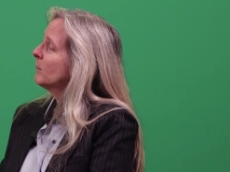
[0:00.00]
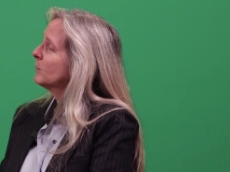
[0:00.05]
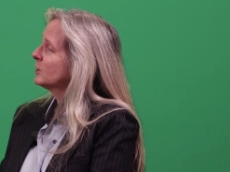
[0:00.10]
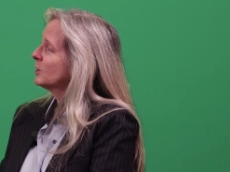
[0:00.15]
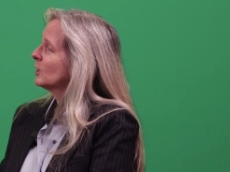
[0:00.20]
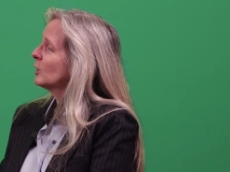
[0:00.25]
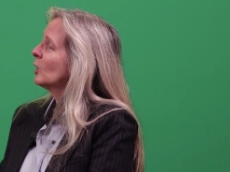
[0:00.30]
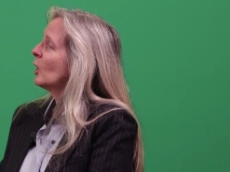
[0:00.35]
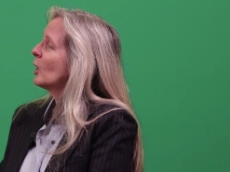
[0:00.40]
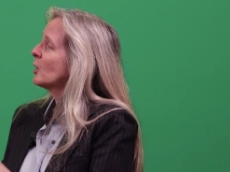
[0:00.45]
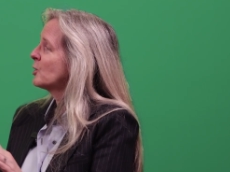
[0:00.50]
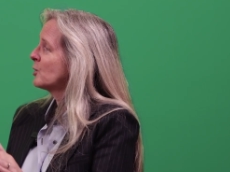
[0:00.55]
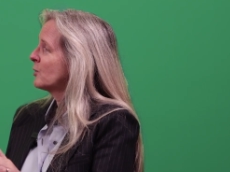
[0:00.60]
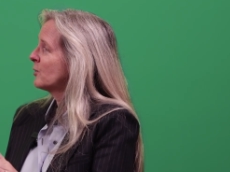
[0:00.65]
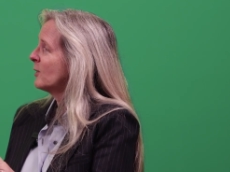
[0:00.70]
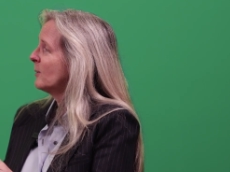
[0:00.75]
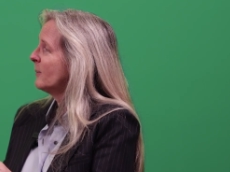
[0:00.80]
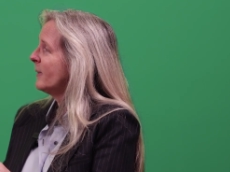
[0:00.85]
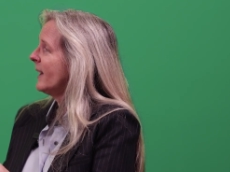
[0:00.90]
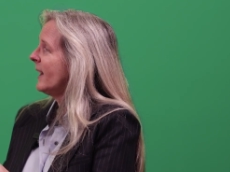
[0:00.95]
able to launch
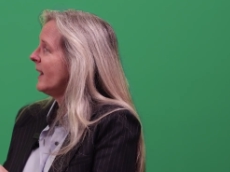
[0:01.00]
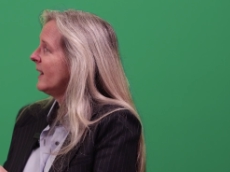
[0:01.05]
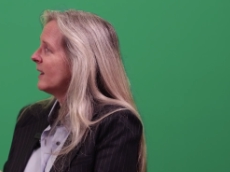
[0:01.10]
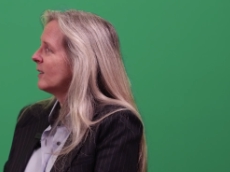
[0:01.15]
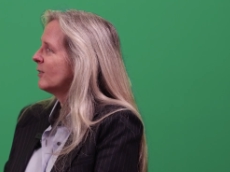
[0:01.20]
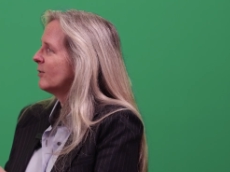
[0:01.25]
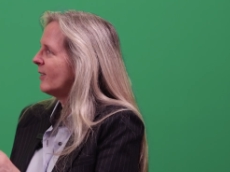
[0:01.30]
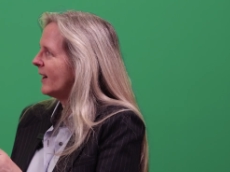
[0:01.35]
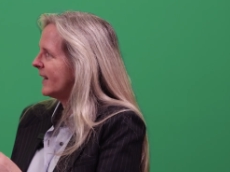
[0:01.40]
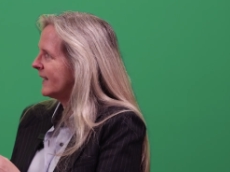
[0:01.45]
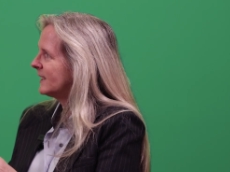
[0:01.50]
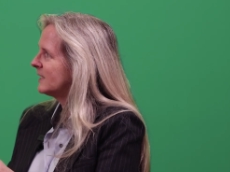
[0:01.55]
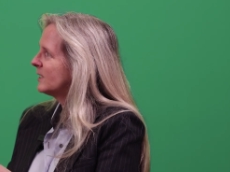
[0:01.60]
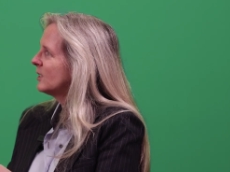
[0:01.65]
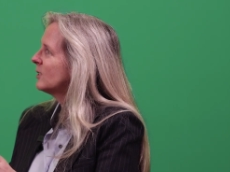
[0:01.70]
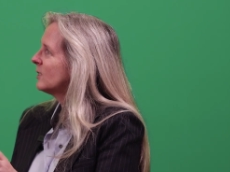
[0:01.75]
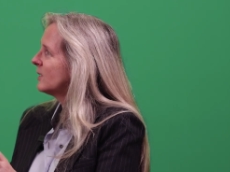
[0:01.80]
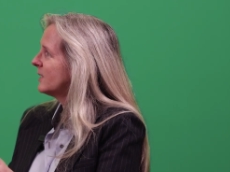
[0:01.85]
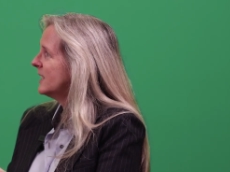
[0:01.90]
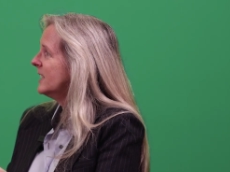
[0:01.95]
from that and find a
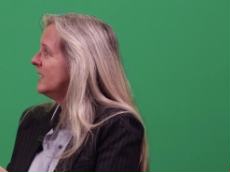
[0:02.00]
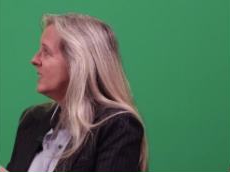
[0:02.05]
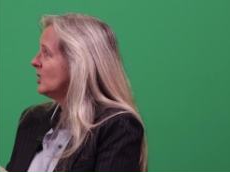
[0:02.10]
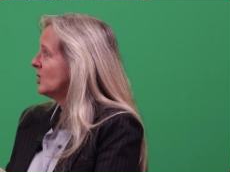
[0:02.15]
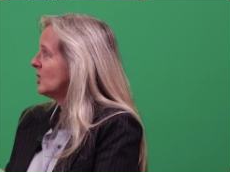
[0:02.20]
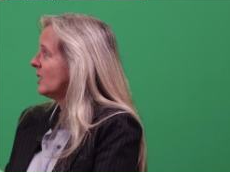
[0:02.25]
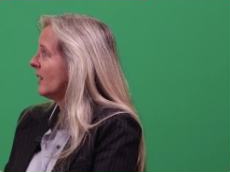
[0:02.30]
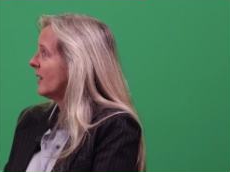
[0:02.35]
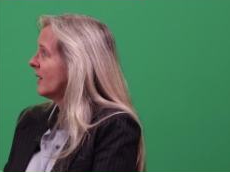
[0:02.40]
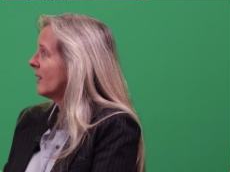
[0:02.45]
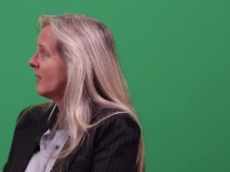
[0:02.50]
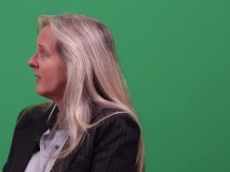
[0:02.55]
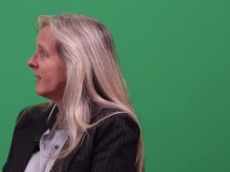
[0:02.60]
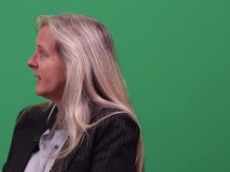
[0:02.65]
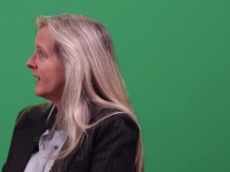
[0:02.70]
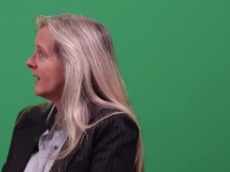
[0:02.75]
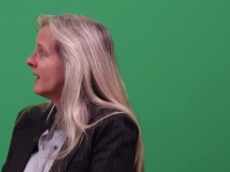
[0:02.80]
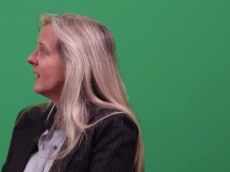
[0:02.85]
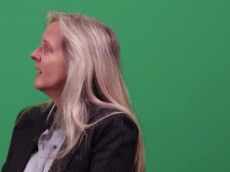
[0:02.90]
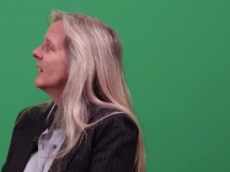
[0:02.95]
little niche
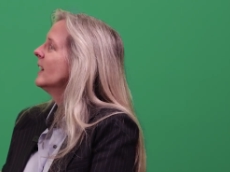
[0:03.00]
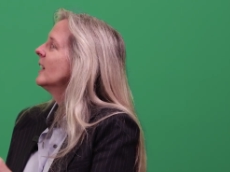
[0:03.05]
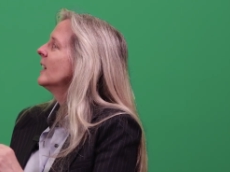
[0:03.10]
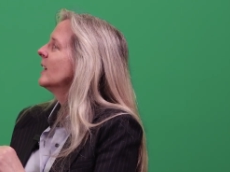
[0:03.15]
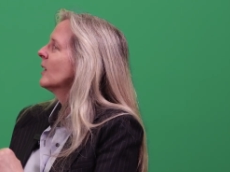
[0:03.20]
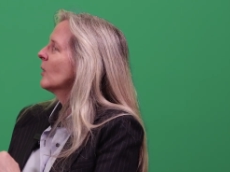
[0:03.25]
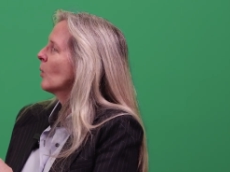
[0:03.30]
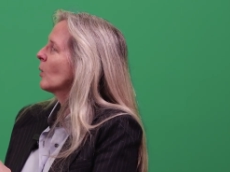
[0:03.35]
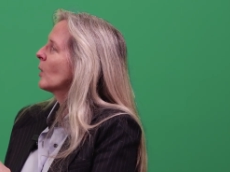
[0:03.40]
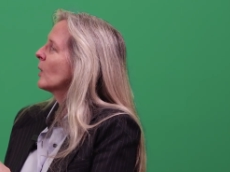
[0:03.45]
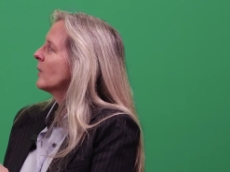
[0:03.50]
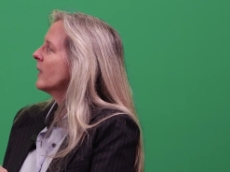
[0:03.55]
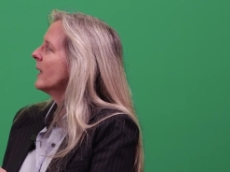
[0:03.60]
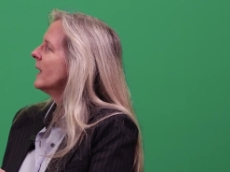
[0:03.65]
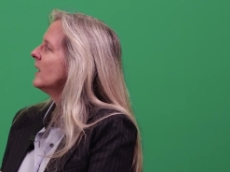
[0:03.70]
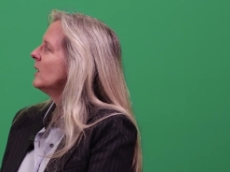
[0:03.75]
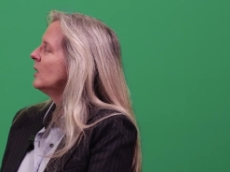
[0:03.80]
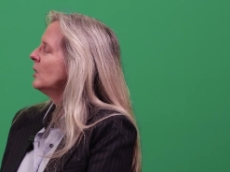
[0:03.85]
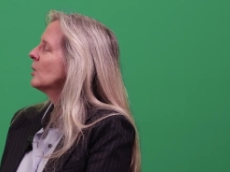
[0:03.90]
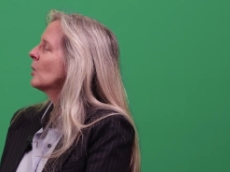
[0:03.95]
area where
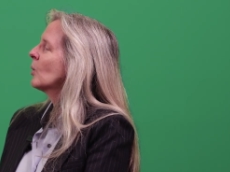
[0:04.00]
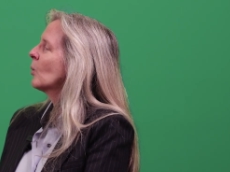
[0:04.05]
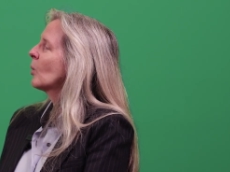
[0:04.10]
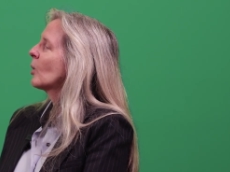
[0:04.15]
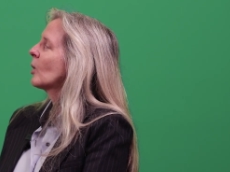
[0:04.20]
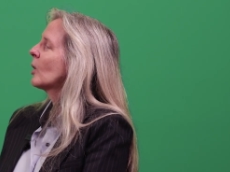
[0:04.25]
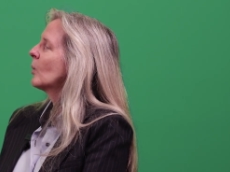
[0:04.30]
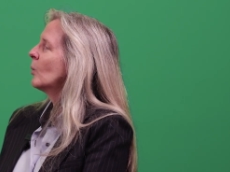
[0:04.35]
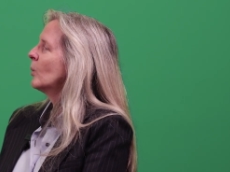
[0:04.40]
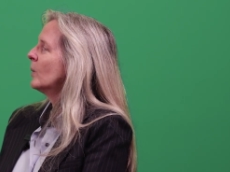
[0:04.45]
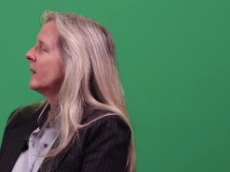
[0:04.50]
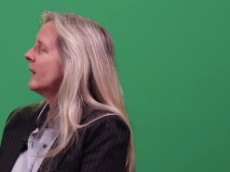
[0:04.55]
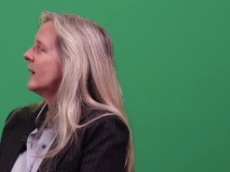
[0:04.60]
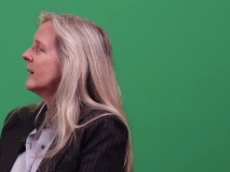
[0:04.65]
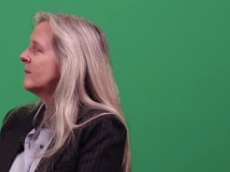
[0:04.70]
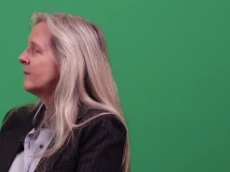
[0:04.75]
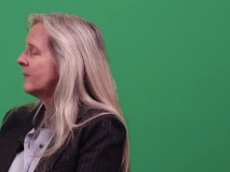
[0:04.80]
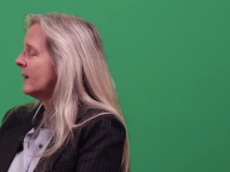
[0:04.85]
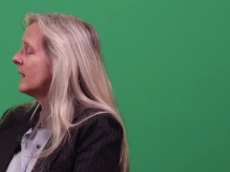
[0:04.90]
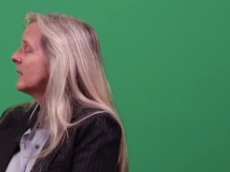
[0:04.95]
then your work would
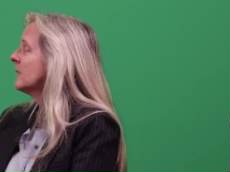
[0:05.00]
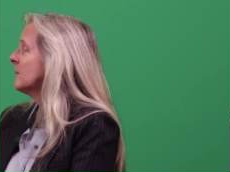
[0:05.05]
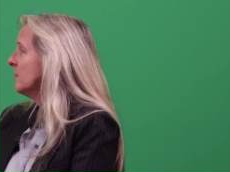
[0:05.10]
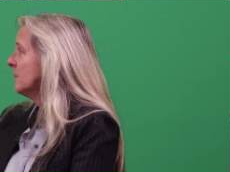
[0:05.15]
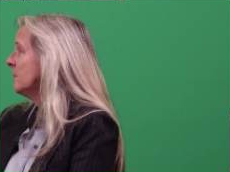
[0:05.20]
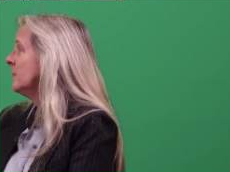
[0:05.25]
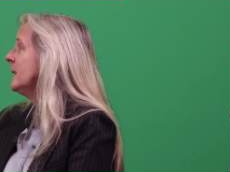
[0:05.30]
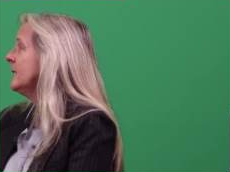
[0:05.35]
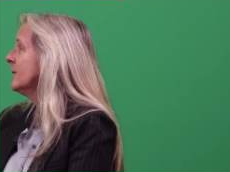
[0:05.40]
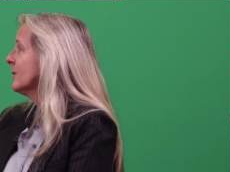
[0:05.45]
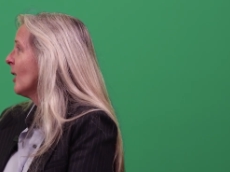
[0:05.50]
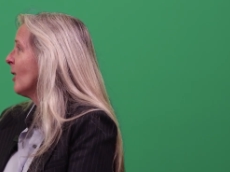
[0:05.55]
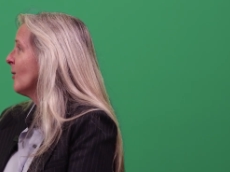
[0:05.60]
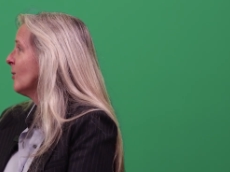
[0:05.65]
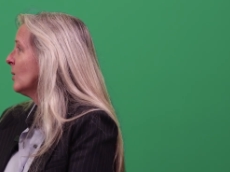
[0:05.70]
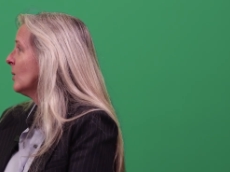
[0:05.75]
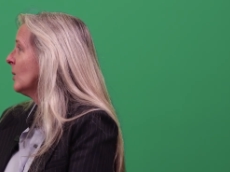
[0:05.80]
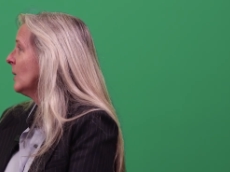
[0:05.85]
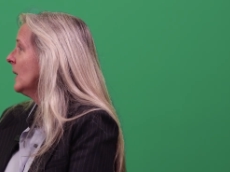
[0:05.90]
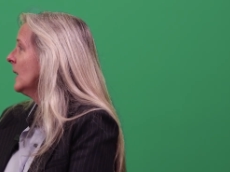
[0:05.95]
in fact be
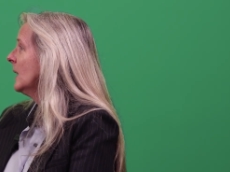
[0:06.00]
novel.